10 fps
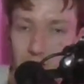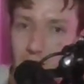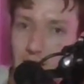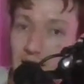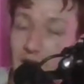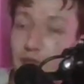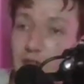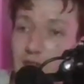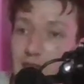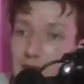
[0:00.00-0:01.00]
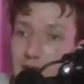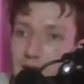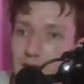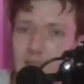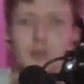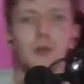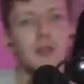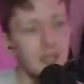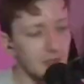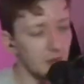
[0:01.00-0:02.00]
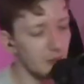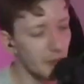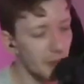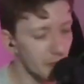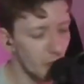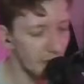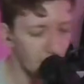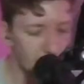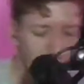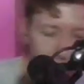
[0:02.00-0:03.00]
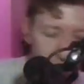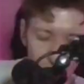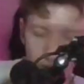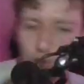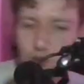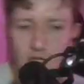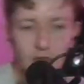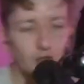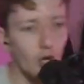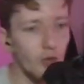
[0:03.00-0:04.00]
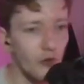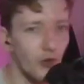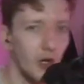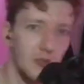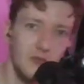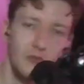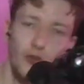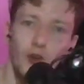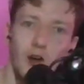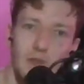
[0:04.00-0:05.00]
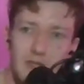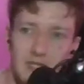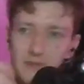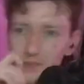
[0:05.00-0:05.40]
every. See, it's one of the things where the notion of non-reformist reforms